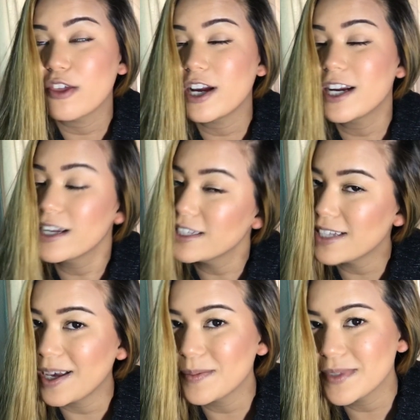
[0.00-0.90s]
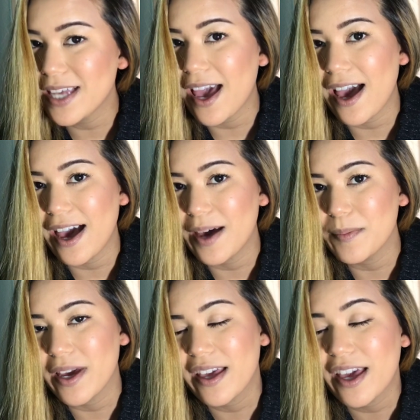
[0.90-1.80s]
third attempt
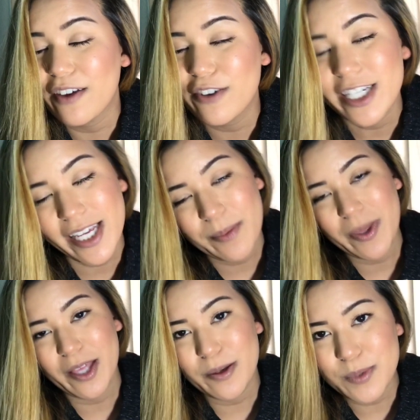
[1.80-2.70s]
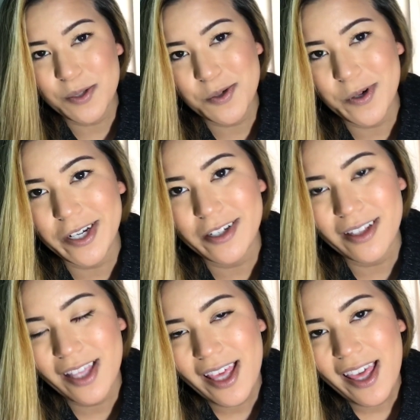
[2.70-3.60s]
at my everyday makeup
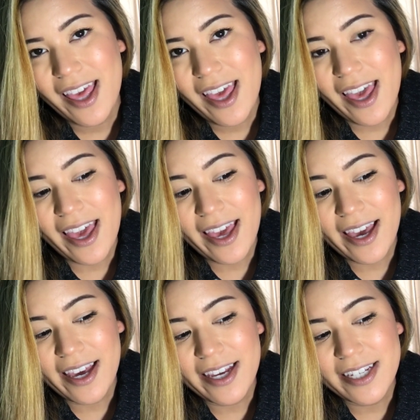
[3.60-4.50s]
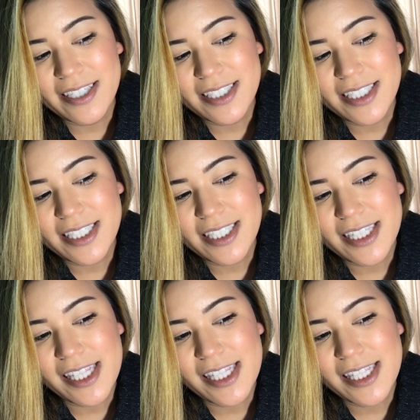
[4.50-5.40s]
tutorial, and
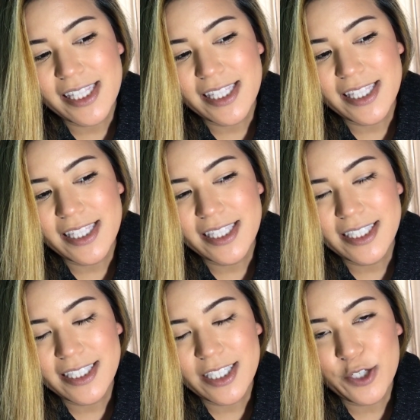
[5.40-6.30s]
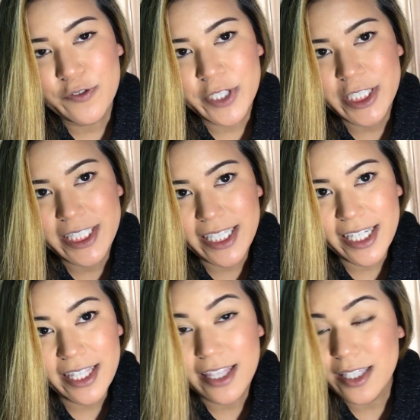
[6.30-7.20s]
if you're
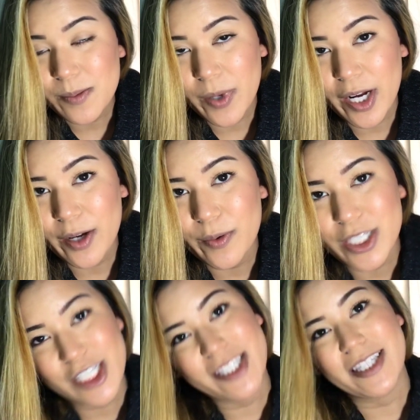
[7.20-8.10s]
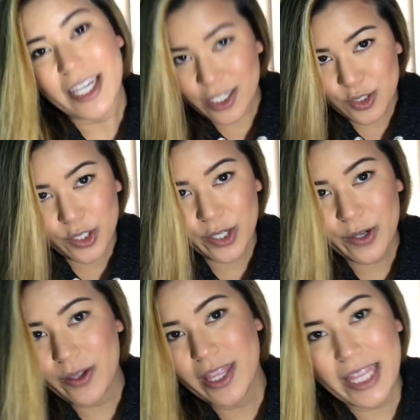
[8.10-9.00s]
seeing this part, which is the
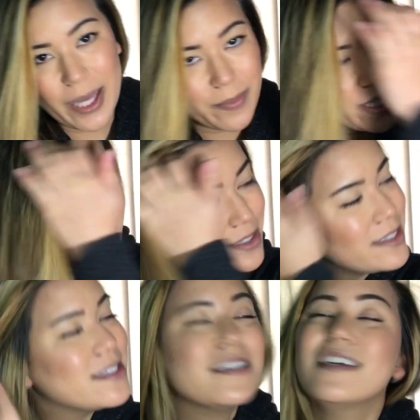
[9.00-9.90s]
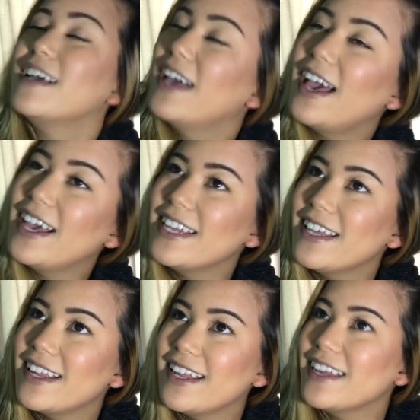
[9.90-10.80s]
intro, that means I
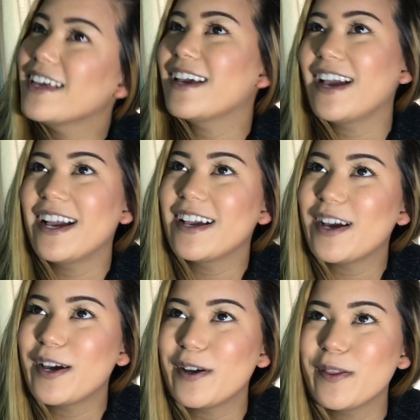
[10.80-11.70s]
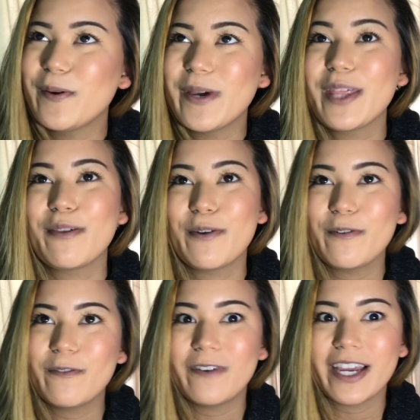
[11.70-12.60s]
did it. I got all the way
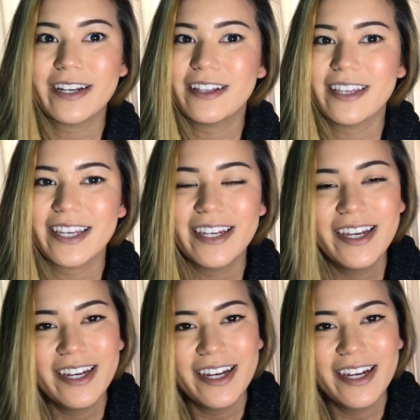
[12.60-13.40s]
through finally,